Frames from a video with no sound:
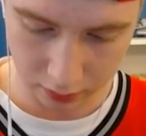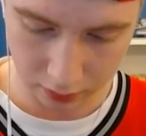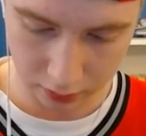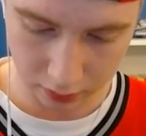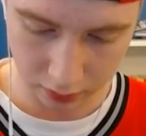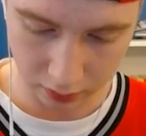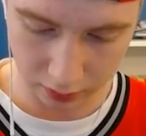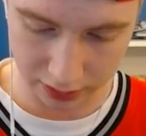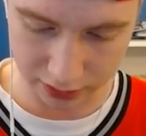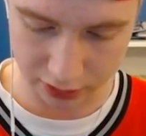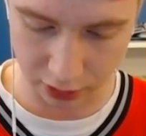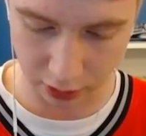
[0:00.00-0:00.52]

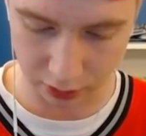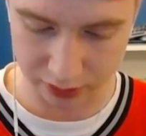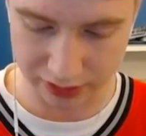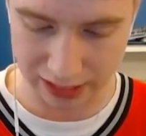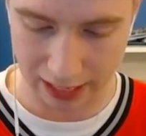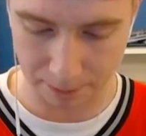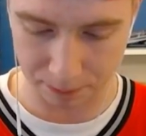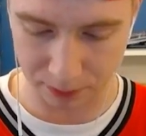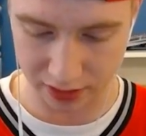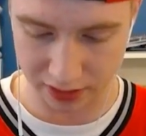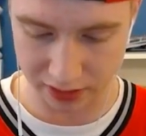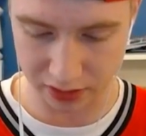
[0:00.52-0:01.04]
Let's go.
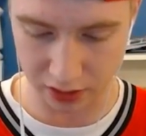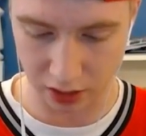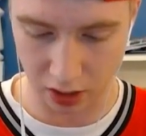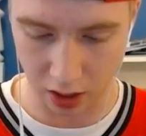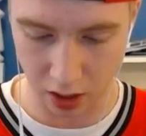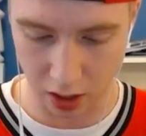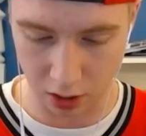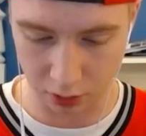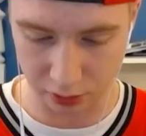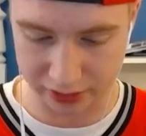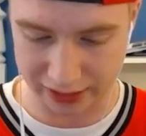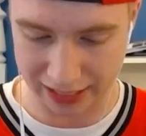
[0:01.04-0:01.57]
Zap this.
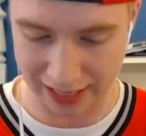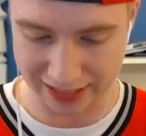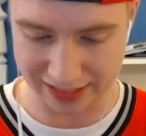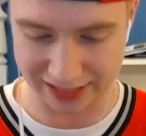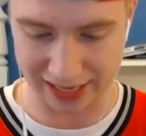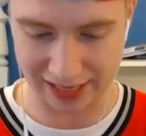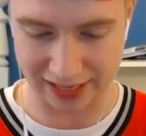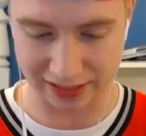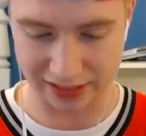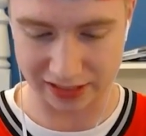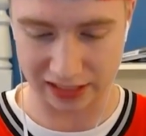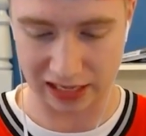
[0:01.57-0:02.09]
Oh, 10
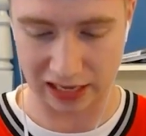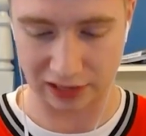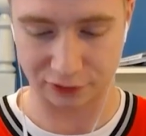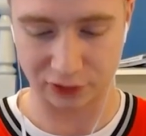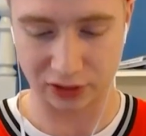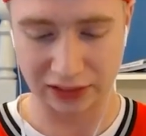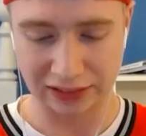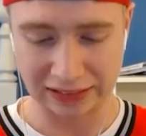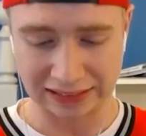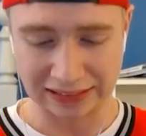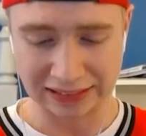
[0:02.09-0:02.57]
seconds left.